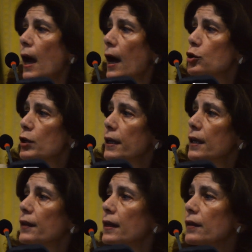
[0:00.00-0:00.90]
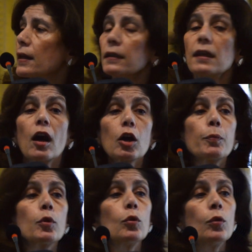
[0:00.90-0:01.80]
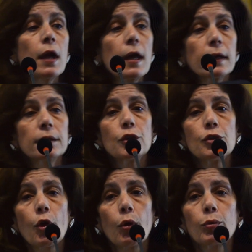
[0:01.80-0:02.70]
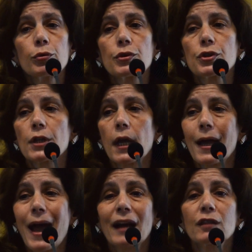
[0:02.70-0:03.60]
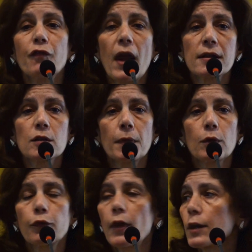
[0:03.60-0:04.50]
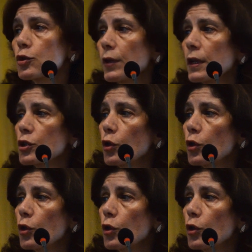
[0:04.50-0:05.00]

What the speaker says: Actually here the dark blue denotes advanced manufacturing.